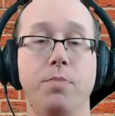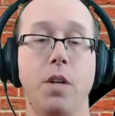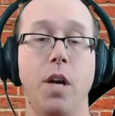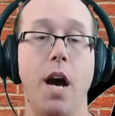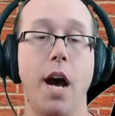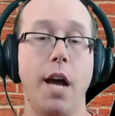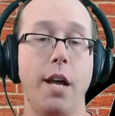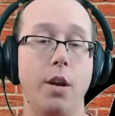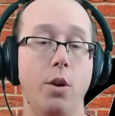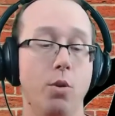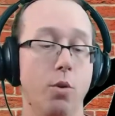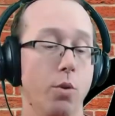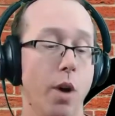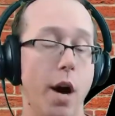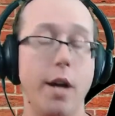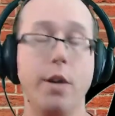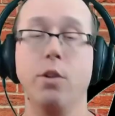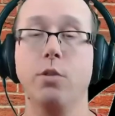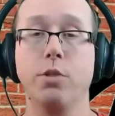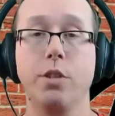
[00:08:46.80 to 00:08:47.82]
I know,
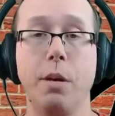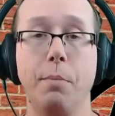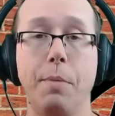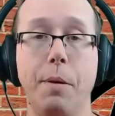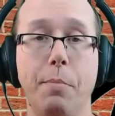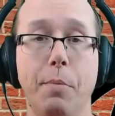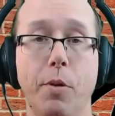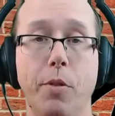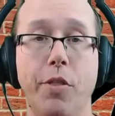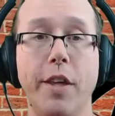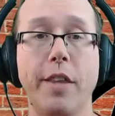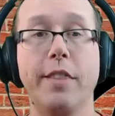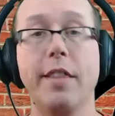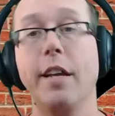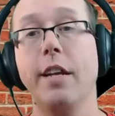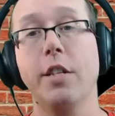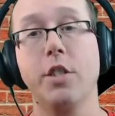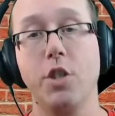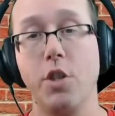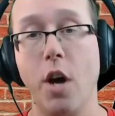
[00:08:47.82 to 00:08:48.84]
I know some people think
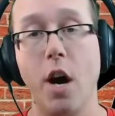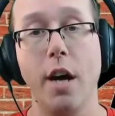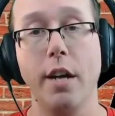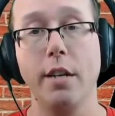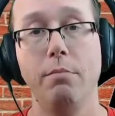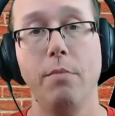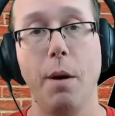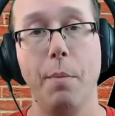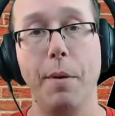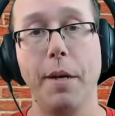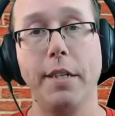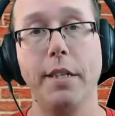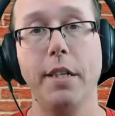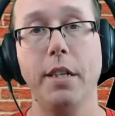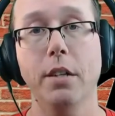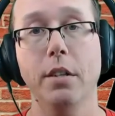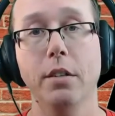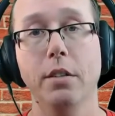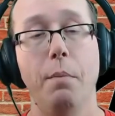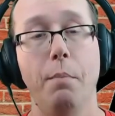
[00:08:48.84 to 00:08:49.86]
that it's not a big
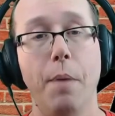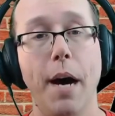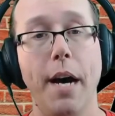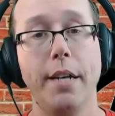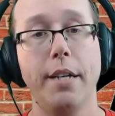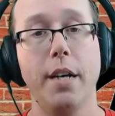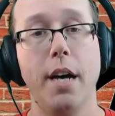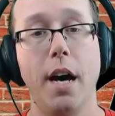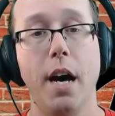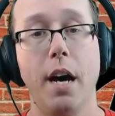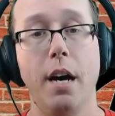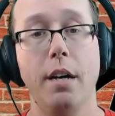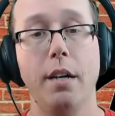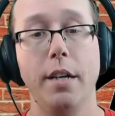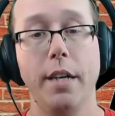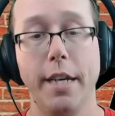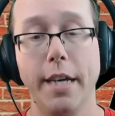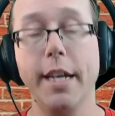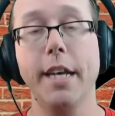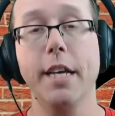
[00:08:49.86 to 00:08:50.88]
deal, but uh,
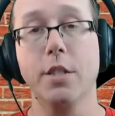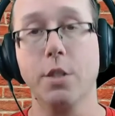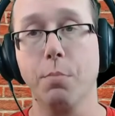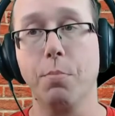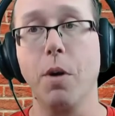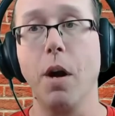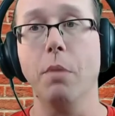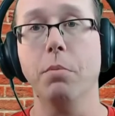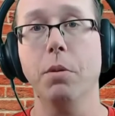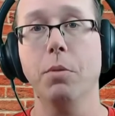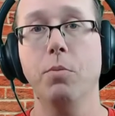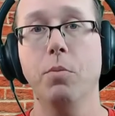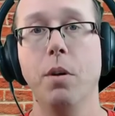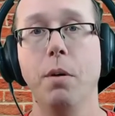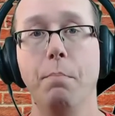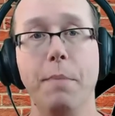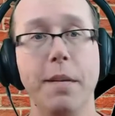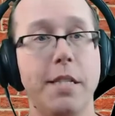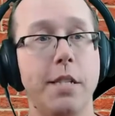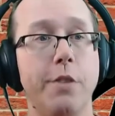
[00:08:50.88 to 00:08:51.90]
it is a problem.
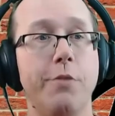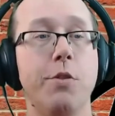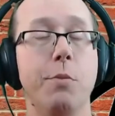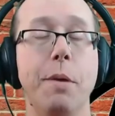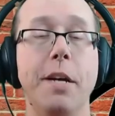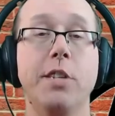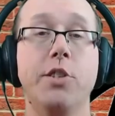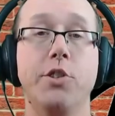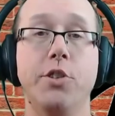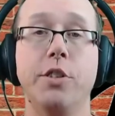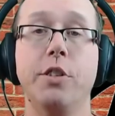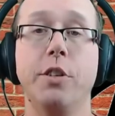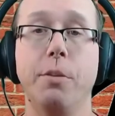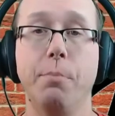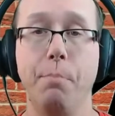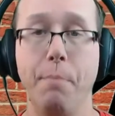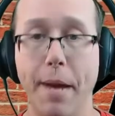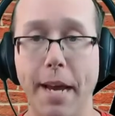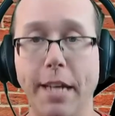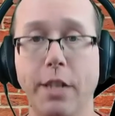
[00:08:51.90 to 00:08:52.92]
Misinformation is a
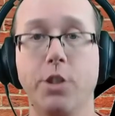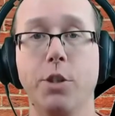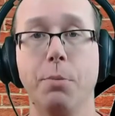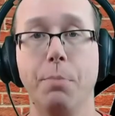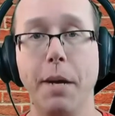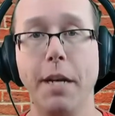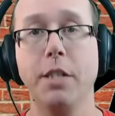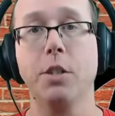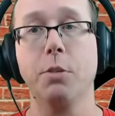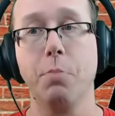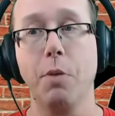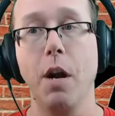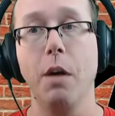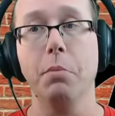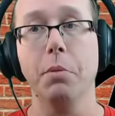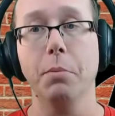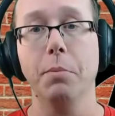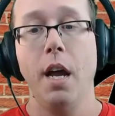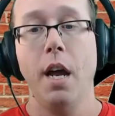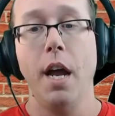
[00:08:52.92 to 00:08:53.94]
major, major
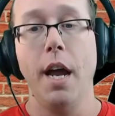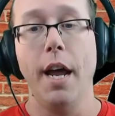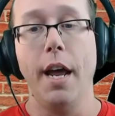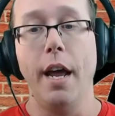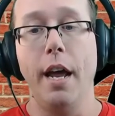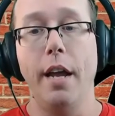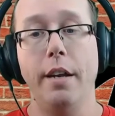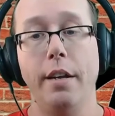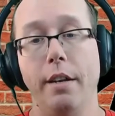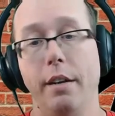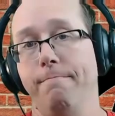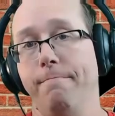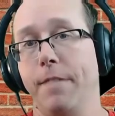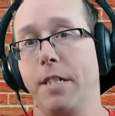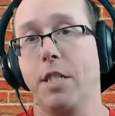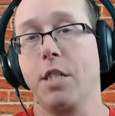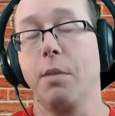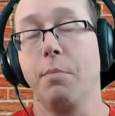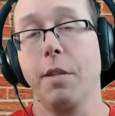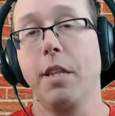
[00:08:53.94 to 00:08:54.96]
problem. And
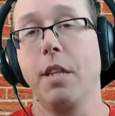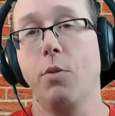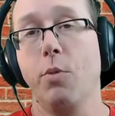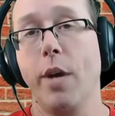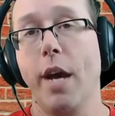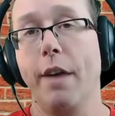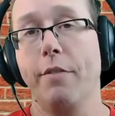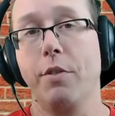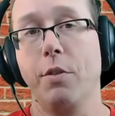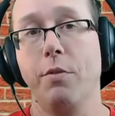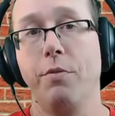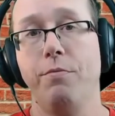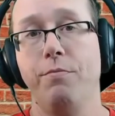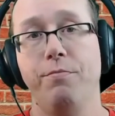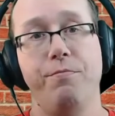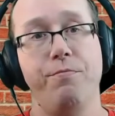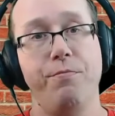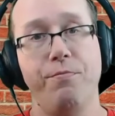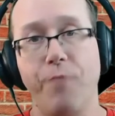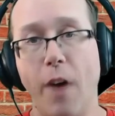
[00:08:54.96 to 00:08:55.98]
it's something that we have to
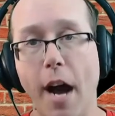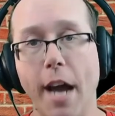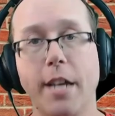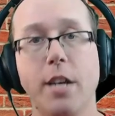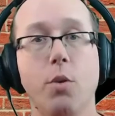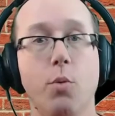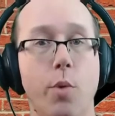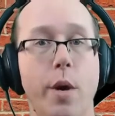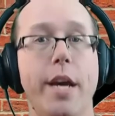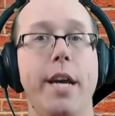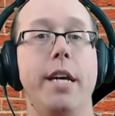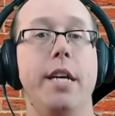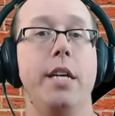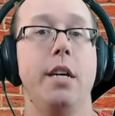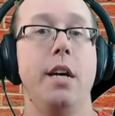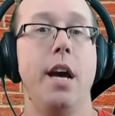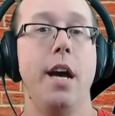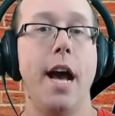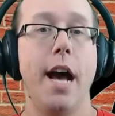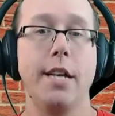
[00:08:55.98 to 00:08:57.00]
find a way
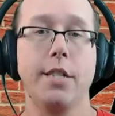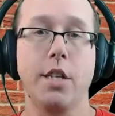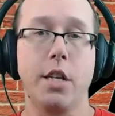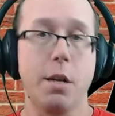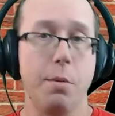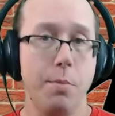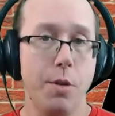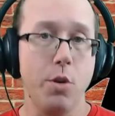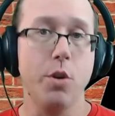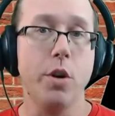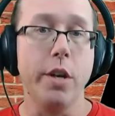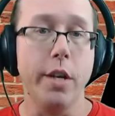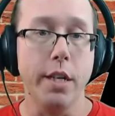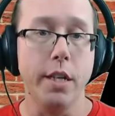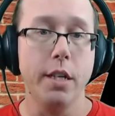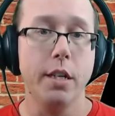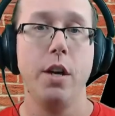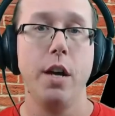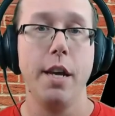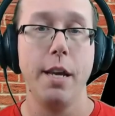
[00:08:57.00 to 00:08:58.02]
as a
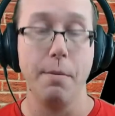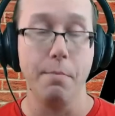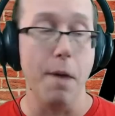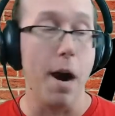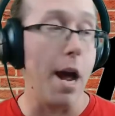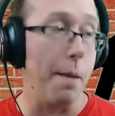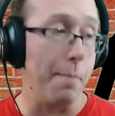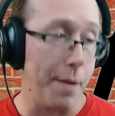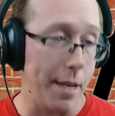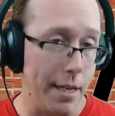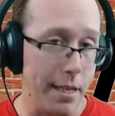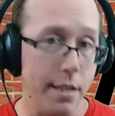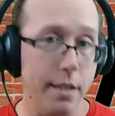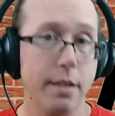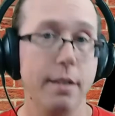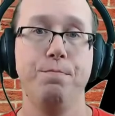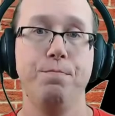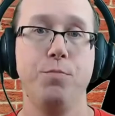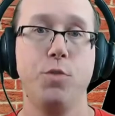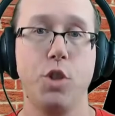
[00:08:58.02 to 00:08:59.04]
community, in my
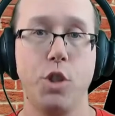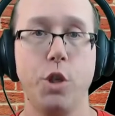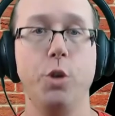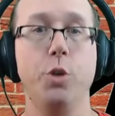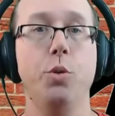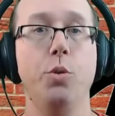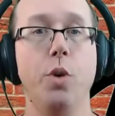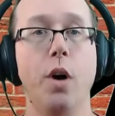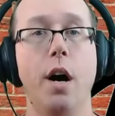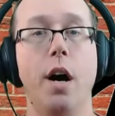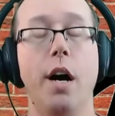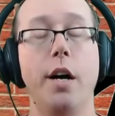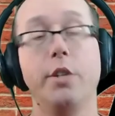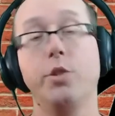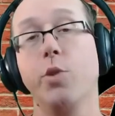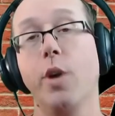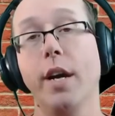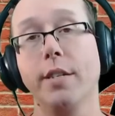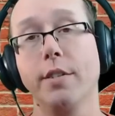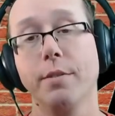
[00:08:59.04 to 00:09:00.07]
opinion, to uh,
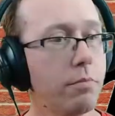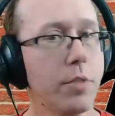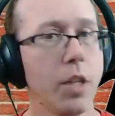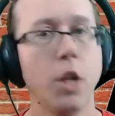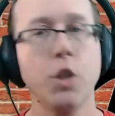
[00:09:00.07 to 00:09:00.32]
address.